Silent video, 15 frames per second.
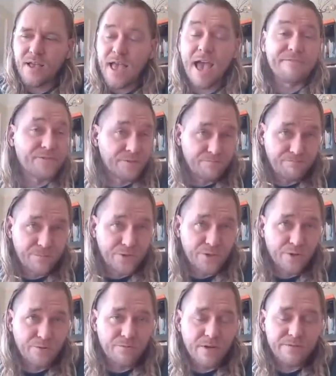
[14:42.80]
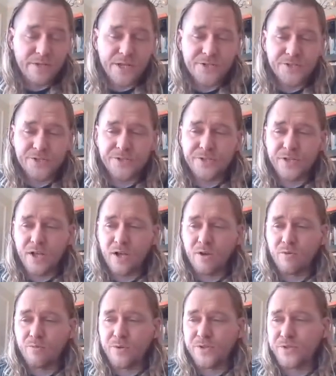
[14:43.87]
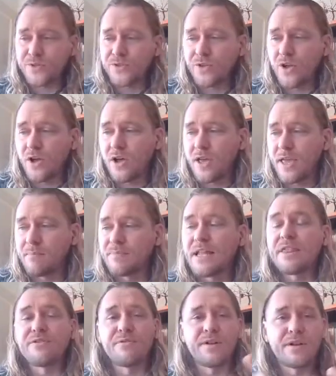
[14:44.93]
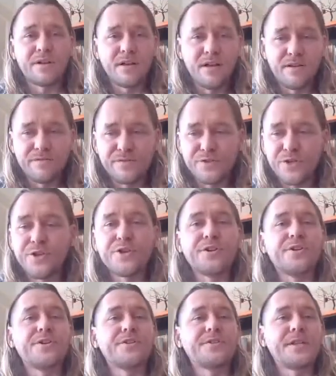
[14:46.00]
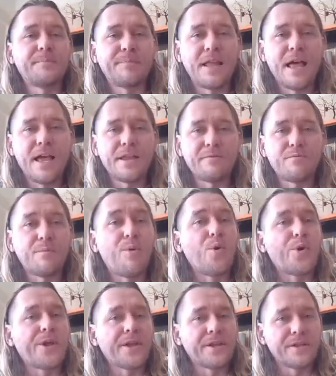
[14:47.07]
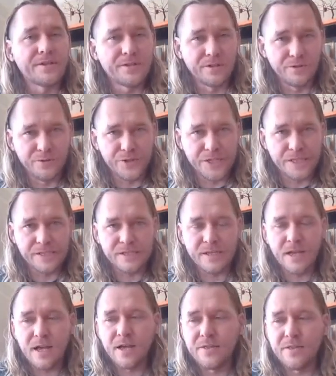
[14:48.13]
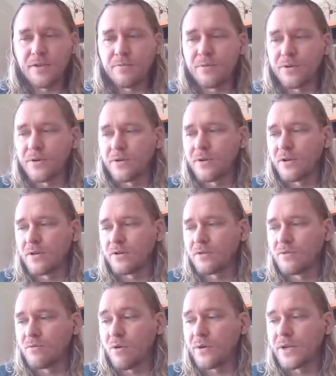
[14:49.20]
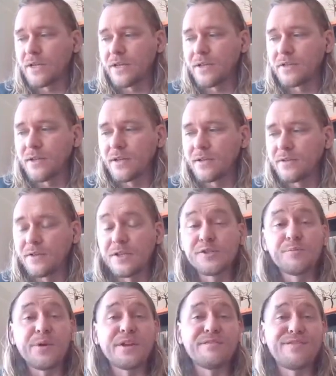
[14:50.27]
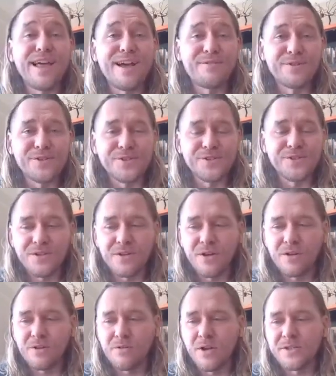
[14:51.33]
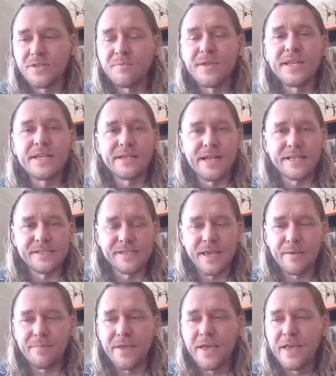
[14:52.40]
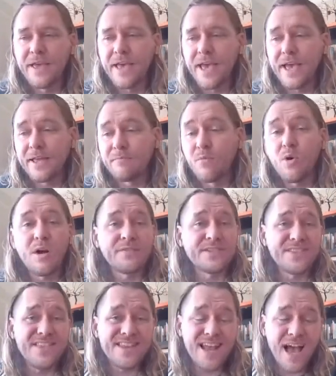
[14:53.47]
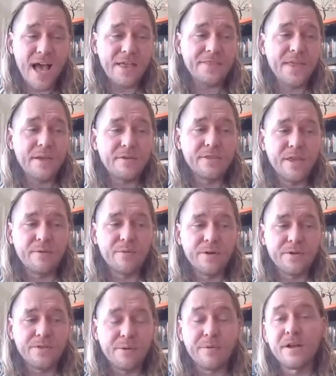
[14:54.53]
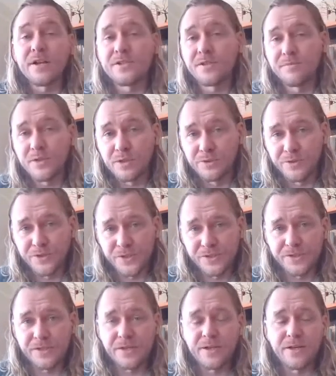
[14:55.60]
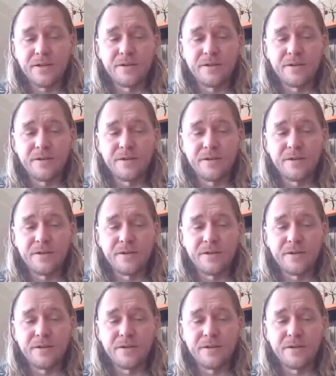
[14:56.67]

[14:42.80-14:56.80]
After the Snowden revelations, we saw a plethora of secure tip line reporting solutions that were growing like spring flowers all across the media landscape. And more often than not, they were custom solutions.